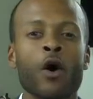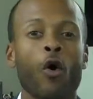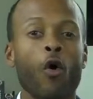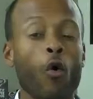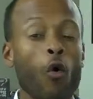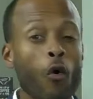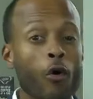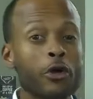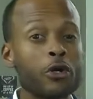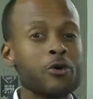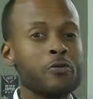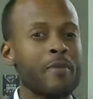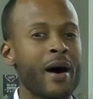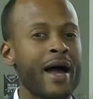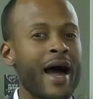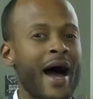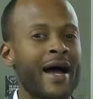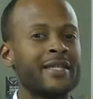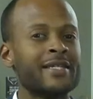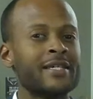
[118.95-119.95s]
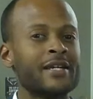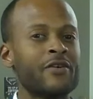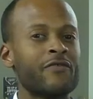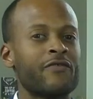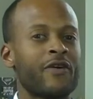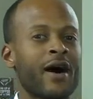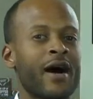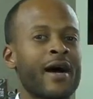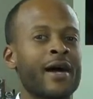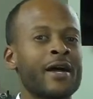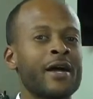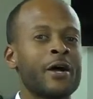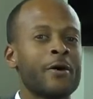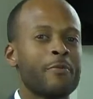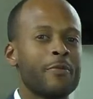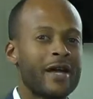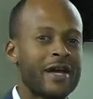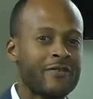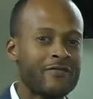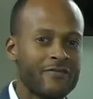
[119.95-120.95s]
Or you might identify
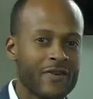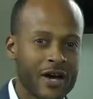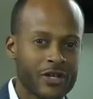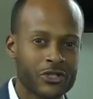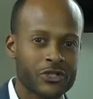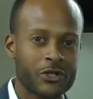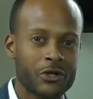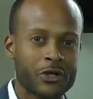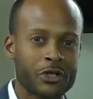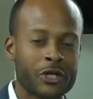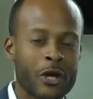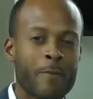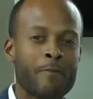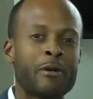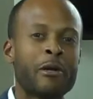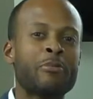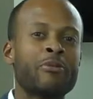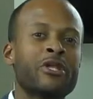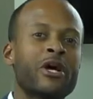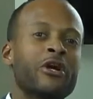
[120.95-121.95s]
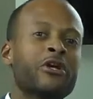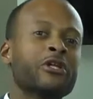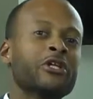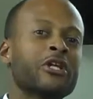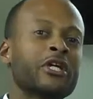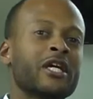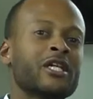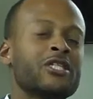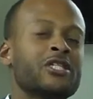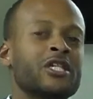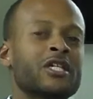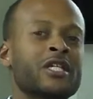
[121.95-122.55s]
investors, people that are looking to